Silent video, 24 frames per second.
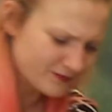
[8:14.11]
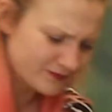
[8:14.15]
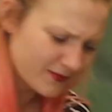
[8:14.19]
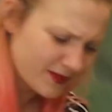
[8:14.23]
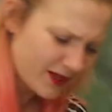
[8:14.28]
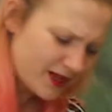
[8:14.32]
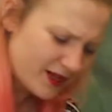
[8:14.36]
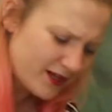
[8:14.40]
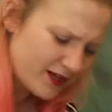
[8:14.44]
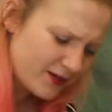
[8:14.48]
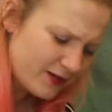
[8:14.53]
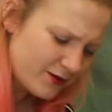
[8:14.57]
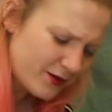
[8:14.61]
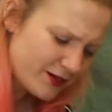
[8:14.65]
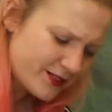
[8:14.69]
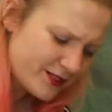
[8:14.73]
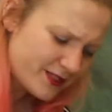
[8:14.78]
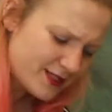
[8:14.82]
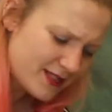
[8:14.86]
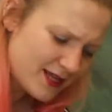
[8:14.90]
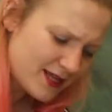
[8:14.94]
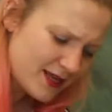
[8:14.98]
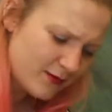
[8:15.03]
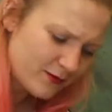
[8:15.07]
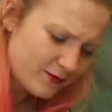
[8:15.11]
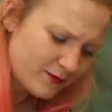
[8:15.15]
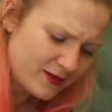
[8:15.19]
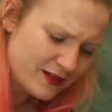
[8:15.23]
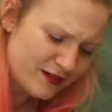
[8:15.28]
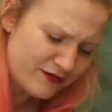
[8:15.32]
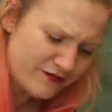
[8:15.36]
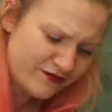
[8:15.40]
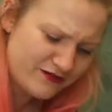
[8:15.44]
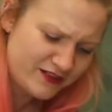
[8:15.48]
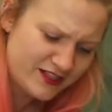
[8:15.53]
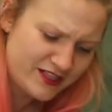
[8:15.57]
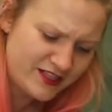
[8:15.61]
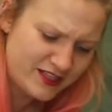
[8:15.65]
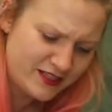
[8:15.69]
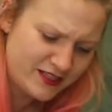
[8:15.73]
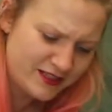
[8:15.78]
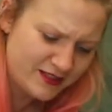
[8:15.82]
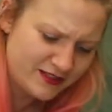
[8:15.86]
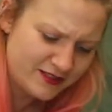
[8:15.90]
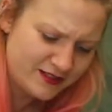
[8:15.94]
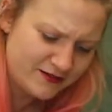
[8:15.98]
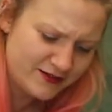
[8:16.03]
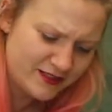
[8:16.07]
I don't know. I just like nifty
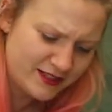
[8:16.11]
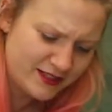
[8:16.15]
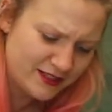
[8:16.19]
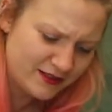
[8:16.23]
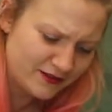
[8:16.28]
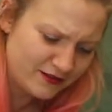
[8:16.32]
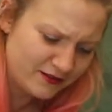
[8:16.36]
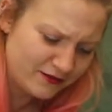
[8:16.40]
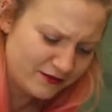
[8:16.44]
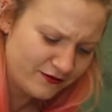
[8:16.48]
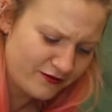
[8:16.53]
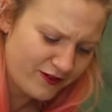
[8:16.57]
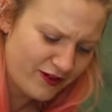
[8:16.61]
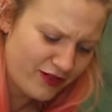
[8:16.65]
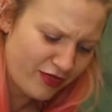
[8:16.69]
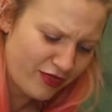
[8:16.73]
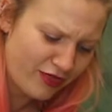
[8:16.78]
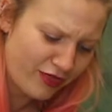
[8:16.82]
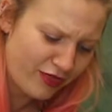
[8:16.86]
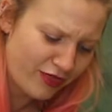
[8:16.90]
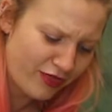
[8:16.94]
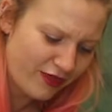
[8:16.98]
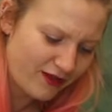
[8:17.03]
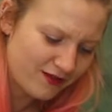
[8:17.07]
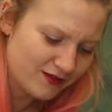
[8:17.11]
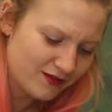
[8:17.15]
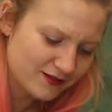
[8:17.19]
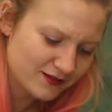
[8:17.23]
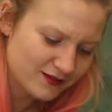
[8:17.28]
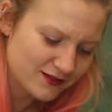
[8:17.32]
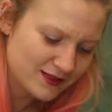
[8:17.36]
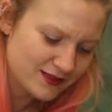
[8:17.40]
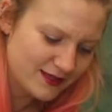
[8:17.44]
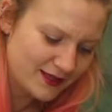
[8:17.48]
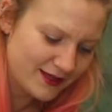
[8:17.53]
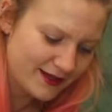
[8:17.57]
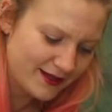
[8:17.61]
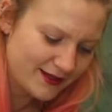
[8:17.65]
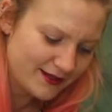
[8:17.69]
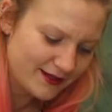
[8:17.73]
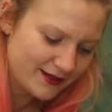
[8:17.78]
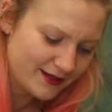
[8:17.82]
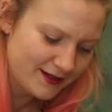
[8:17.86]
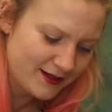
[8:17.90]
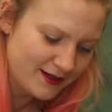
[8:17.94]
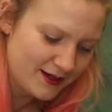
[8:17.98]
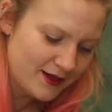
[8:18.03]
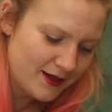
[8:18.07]
little fun things. Like
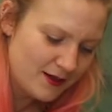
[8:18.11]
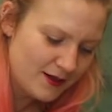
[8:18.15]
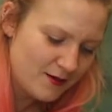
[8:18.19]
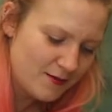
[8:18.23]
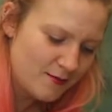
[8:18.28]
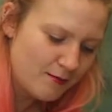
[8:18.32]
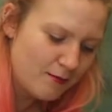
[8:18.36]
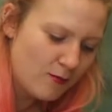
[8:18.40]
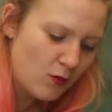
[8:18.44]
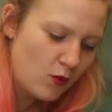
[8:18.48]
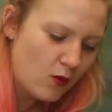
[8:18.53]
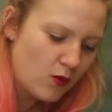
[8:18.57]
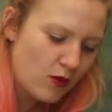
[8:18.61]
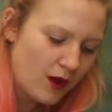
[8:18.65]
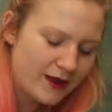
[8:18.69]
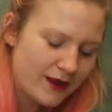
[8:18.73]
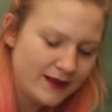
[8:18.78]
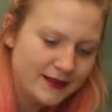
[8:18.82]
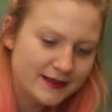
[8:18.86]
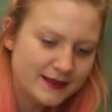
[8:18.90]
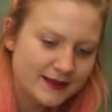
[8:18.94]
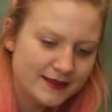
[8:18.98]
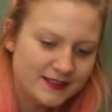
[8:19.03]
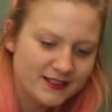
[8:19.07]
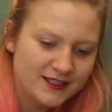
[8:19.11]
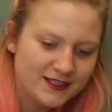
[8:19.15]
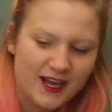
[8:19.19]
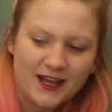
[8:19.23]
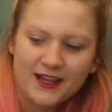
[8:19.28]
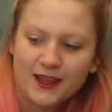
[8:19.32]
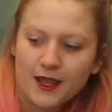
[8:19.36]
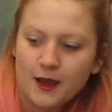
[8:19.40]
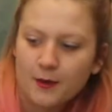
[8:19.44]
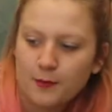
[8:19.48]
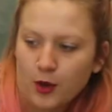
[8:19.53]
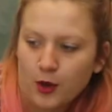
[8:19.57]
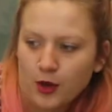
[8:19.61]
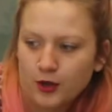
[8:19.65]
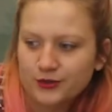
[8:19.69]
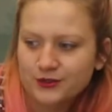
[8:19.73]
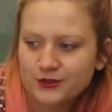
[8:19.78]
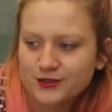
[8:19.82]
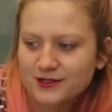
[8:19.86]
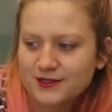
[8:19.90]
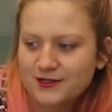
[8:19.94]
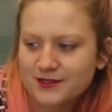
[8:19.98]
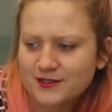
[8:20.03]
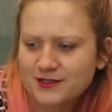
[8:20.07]
more. I like
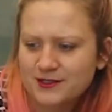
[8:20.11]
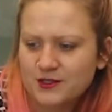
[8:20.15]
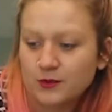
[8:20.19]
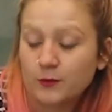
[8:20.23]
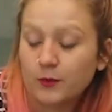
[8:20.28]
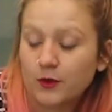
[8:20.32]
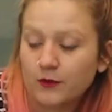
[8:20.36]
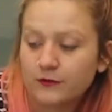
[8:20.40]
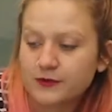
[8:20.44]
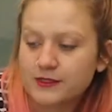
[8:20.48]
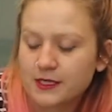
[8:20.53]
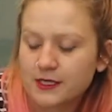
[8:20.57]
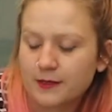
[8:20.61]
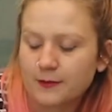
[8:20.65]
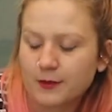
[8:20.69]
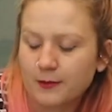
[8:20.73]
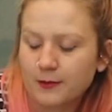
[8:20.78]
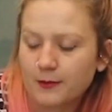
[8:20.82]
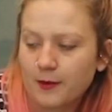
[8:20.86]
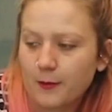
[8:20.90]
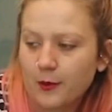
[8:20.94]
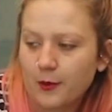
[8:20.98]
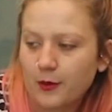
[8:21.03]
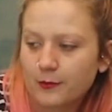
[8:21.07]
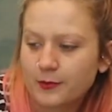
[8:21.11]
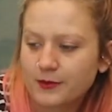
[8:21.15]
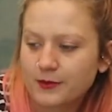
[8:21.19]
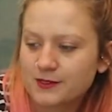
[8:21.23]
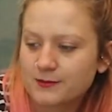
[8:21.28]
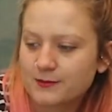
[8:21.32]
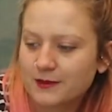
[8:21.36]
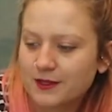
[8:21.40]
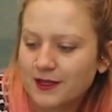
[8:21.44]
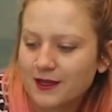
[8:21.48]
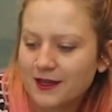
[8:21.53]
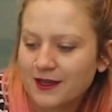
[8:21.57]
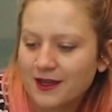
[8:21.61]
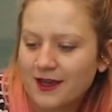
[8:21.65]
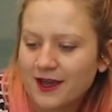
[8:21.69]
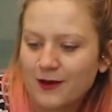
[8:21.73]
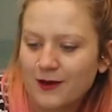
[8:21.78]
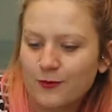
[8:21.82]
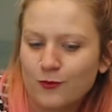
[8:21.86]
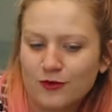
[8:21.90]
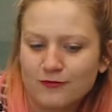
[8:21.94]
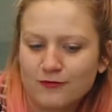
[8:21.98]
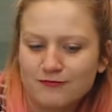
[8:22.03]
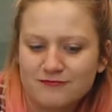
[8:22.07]
pots. So I mean, obviously, I'm going to make my own pots, but like, I
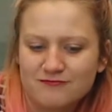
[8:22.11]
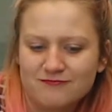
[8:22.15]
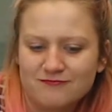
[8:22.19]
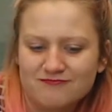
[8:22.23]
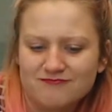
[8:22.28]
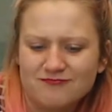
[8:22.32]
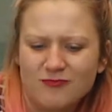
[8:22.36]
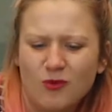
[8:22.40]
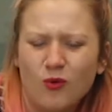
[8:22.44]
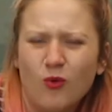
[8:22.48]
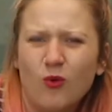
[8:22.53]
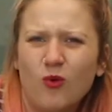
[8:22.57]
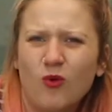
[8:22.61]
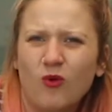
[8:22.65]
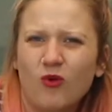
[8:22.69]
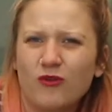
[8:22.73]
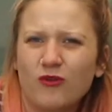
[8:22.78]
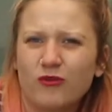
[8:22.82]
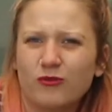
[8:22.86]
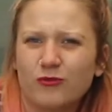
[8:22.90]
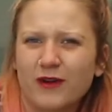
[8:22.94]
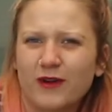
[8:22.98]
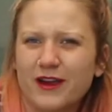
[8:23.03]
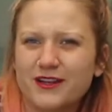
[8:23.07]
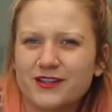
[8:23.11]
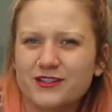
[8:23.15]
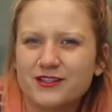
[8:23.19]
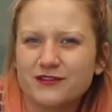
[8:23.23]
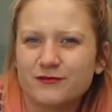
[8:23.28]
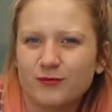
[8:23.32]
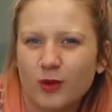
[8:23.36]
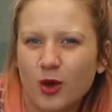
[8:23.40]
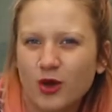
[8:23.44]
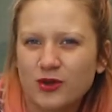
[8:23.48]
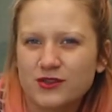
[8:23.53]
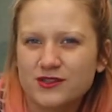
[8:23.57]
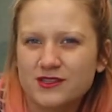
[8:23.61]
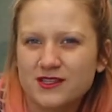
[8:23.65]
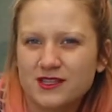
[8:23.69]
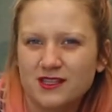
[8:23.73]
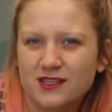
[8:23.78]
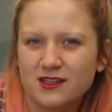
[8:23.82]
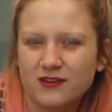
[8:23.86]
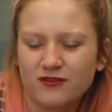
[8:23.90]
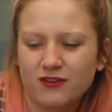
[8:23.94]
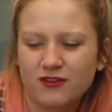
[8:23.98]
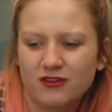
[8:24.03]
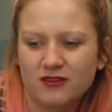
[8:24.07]
want more range of pots here.
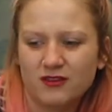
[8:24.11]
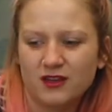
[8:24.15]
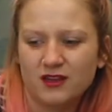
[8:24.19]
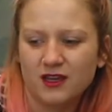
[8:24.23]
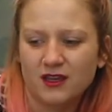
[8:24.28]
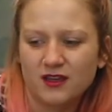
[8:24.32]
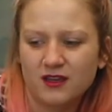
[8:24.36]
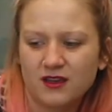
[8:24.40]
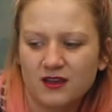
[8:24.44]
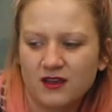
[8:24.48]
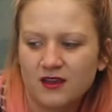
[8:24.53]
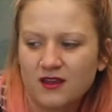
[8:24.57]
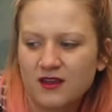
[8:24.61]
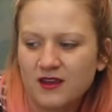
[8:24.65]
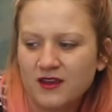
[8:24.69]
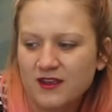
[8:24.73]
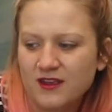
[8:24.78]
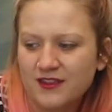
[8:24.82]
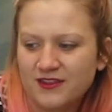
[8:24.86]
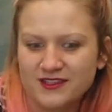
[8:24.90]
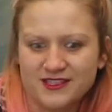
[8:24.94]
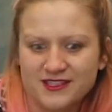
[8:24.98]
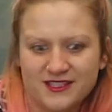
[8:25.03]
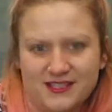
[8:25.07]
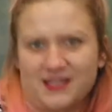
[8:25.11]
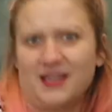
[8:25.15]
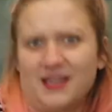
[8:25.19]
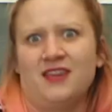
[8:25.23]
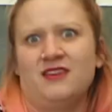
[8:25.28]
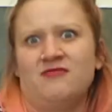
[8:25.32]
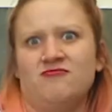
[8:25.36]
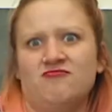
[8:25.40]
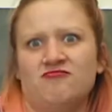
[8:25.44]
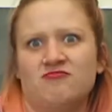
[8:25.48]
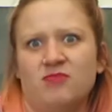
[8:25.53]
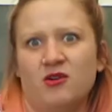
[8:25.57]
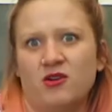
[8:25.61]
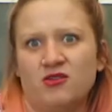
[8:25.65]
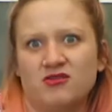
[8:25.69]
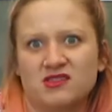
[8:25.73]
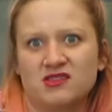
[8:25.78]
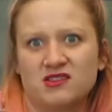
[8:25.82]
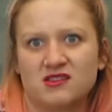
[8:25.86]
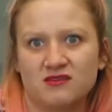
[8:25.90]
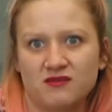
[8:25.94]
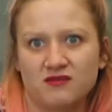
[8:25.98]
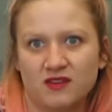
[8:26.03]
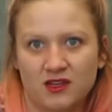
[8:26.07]
You've got like the same pots
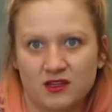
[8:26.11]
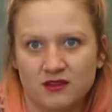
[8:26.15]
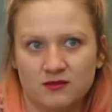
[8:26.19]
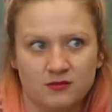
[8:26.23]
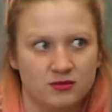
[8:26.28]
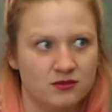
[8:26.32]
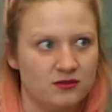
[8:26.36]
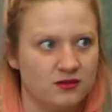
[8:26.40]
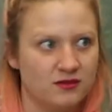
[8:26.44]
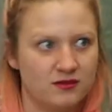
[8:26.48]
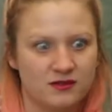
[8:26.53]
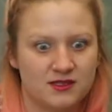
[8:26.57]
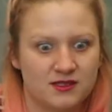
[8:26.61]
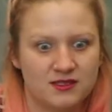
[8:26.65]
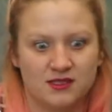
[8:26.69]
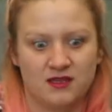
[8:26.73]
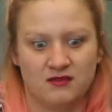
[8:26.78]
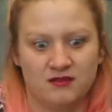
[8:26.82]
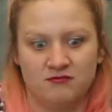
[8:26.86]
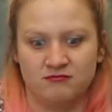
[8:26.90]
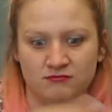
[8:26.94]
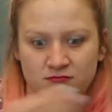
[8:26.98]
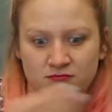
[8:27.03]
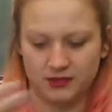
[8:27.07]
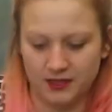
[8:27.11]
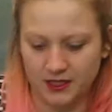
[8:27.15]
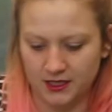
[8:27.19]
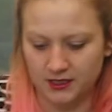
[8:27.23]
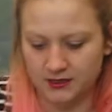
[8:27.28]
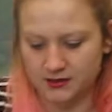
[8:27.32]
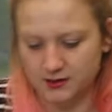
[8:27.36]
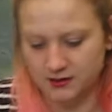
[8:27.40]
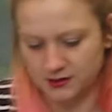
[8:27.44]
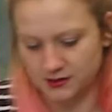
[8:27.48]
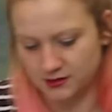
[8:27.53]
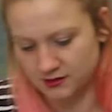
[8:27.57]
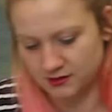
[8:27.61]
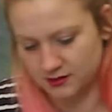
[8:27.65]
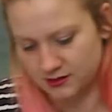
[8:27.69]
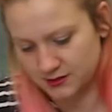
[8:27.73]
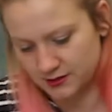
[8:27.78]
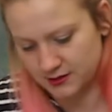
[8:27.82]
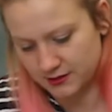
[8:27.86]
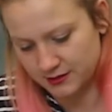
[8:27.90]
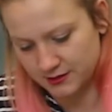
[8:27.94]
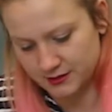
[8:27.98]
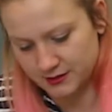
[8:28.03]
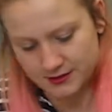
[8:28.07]
available at the same places,
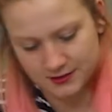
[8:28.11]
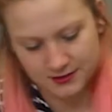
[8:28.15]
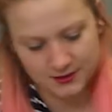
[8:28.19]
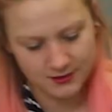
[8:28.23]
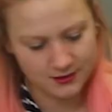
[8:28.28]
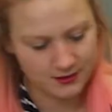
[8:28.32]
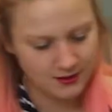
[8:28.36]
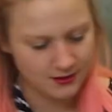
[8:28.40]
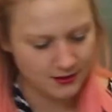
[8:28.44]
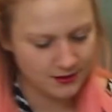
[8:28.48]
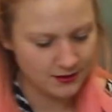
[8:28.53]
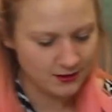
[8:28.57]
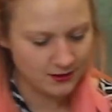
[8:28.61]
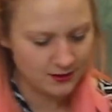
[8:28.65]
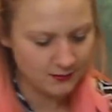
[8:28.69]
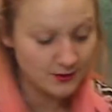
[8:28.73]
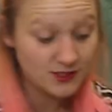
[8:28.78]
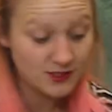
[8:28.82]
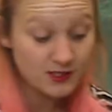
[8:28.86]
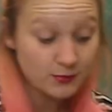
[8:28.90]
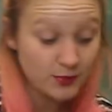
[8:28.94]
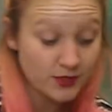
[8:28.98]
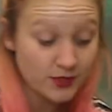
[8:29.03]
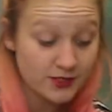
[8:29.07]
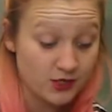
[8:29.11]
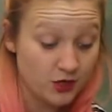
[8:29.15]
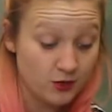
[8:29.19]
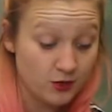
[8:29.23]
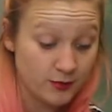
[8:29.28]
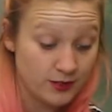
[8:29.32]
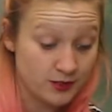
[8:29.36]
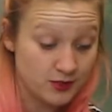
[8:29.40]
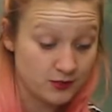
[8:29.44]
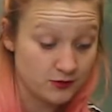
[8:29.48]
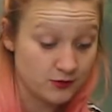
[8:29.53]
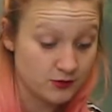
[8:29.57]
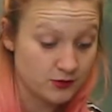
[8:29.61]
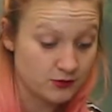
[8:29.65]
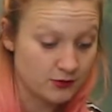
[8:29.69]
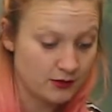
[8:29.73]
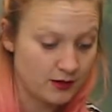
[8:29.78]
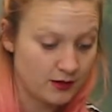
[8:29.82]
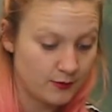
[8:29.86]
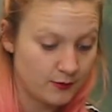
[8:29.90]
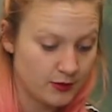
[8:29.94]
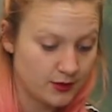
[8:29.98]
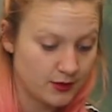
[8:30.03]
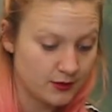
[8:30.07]
and this Price Home, I do enjoy their
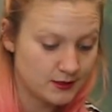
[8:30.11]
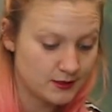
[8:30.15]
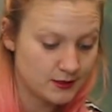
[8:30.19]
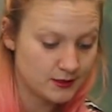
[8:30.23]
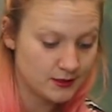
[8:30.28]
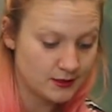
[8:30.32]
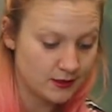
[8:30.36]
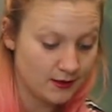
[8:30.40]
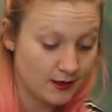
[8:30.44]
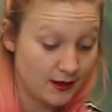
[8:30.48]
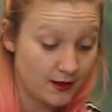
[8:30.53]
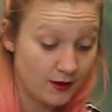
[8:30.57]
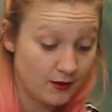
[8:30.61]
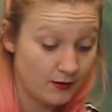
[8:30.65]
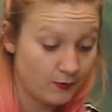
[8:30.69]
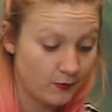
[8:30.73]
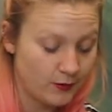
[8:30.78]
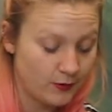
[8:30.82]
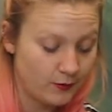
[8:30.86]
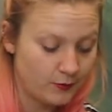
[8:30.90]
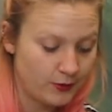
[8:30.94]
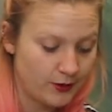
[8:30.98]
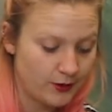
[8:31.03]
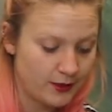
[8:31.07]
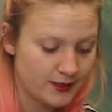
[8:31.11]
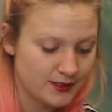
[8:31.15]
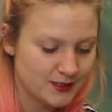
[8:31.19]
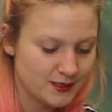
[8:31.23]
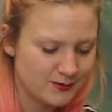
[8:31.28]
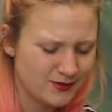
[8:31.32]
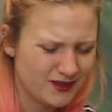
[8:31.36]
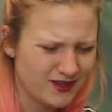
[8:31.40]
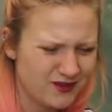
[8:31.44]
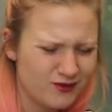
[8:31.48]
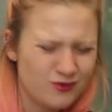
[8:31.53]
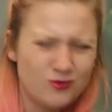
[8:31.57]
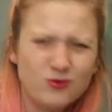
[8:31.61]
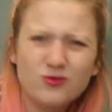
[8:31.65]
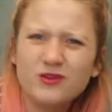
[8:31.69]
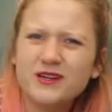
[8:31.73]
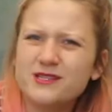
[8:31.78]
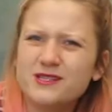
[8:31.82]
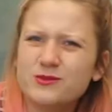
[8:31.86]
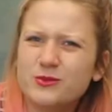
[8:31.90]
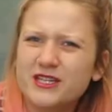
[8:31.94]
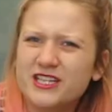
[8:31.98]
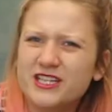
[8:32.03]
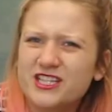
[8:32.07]
pots, and they are well priced, but they're always
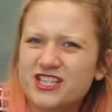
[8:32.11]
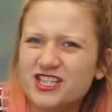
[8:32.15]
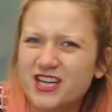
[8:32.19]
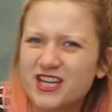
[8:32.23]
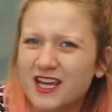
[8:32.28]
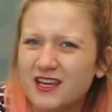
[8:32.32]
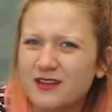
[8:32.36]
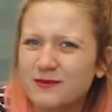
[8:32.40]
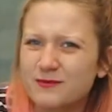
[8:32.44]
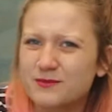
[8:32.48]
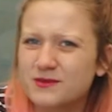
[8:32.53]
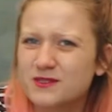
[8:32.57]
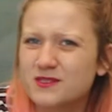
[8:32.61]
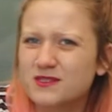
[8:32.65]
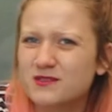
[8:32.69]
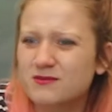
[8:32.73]
weird shapes.